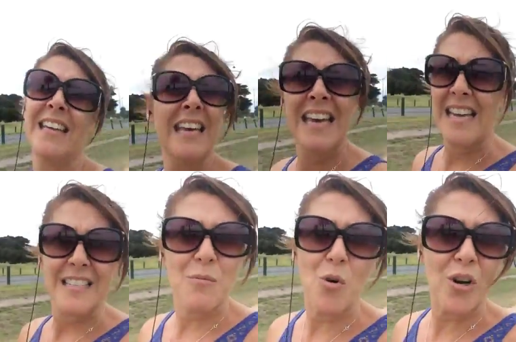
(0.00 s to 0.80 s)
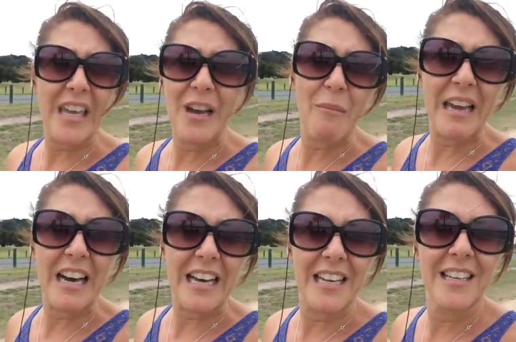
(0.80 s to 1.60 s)
because I'm walking. Oh my
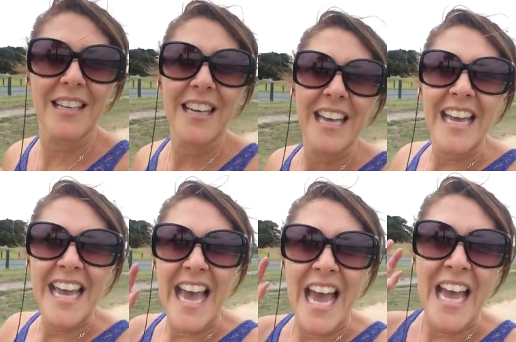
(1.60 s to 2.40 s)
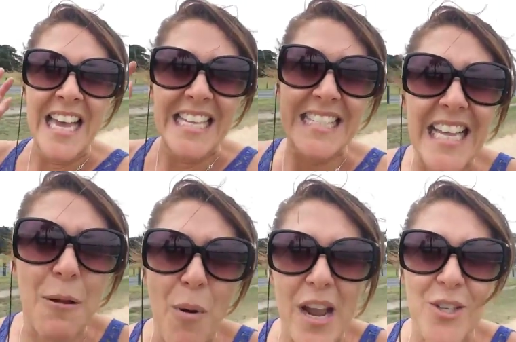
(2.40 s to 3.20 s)
God.
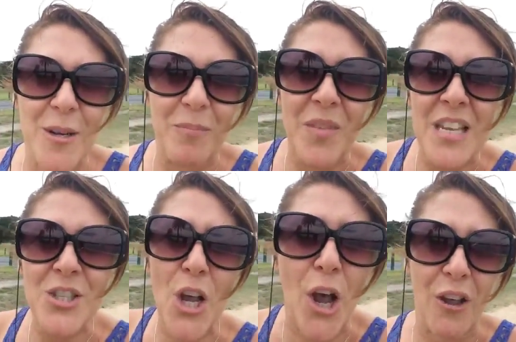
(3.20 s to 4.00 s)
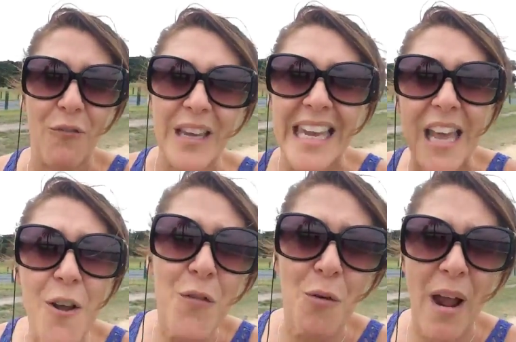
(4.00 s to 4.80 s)
Celebration. So, forget
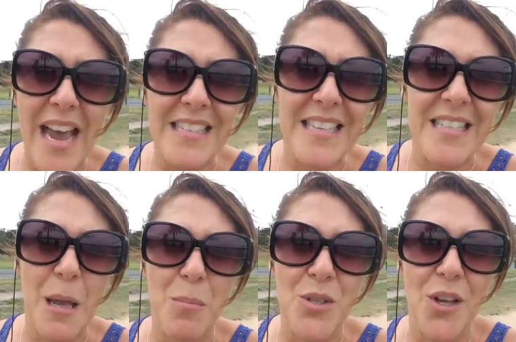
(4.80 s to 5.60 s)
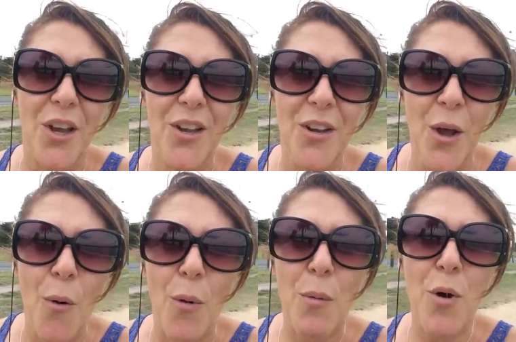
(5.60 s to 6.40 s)
off your ass this episode.
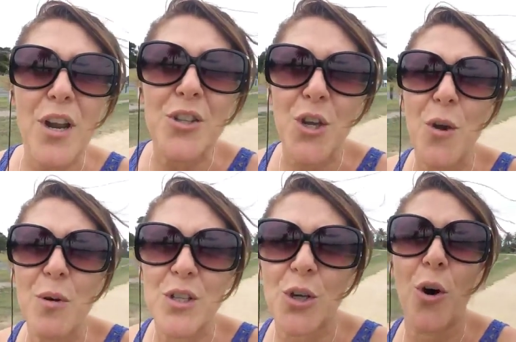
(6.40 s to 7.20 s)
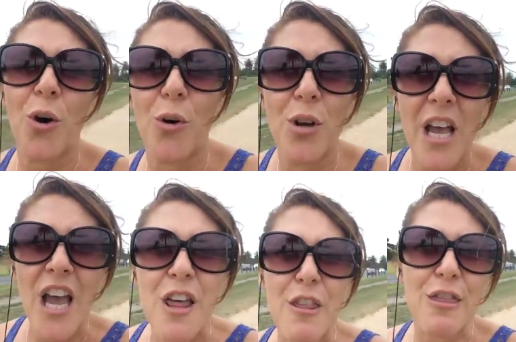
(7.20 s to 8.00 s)
We want to do what's called
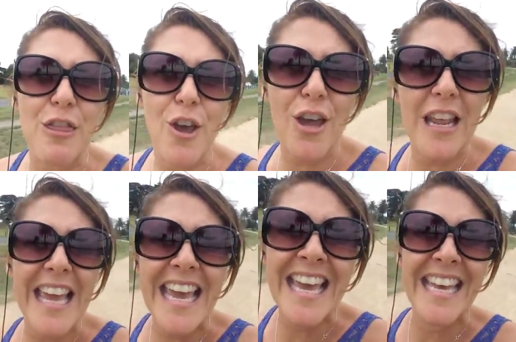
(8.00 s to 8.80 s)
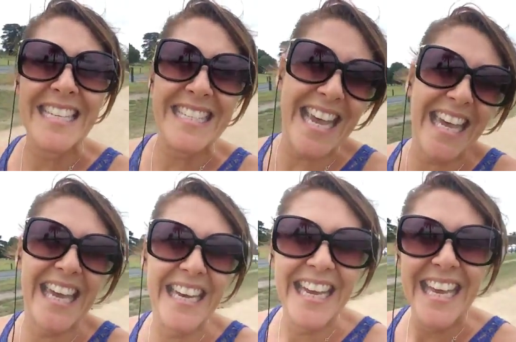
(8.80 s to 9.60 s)
the 30 second